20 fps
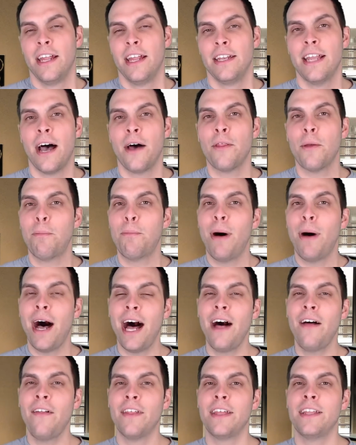Now the
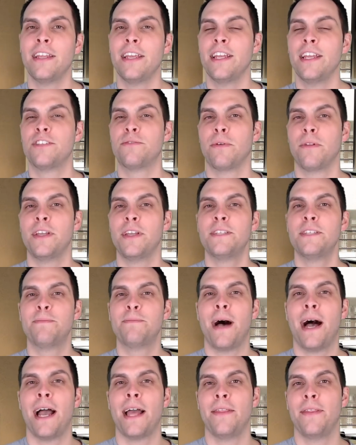pollen is
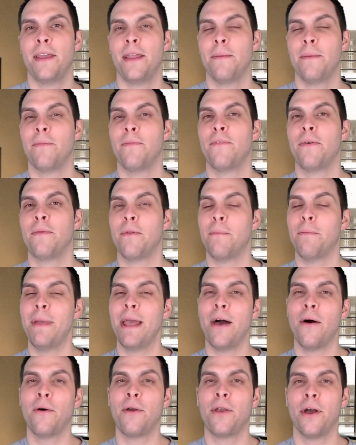released by the from the
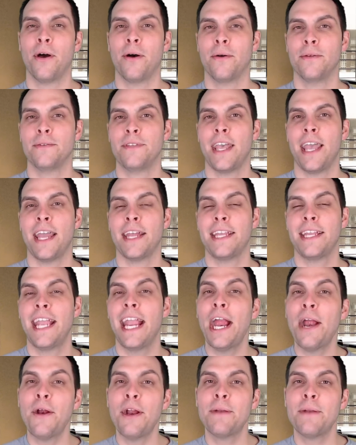male cones and
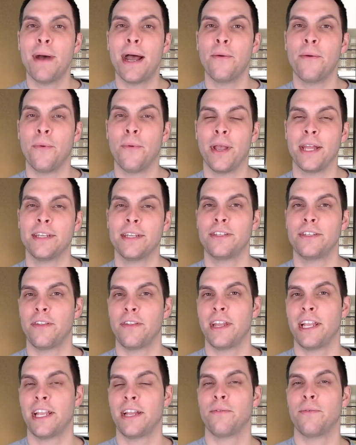carried by wind
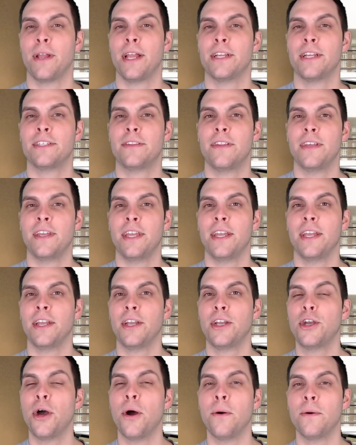until they can reach
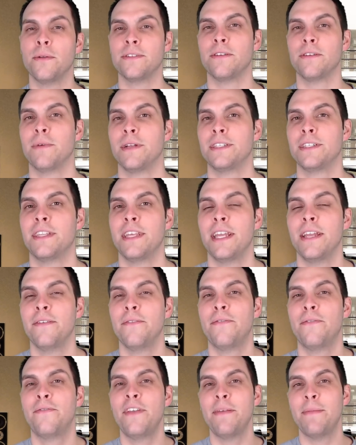the cones in which the
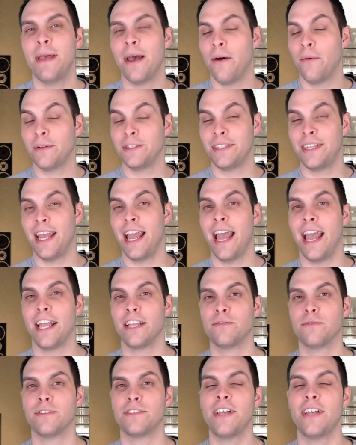female, which the
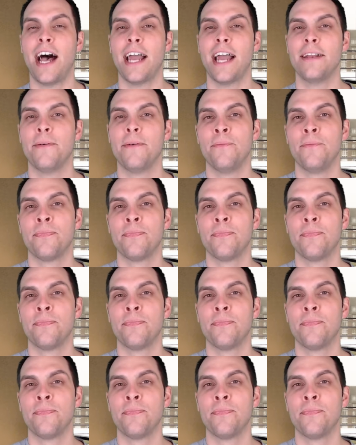eggs reside.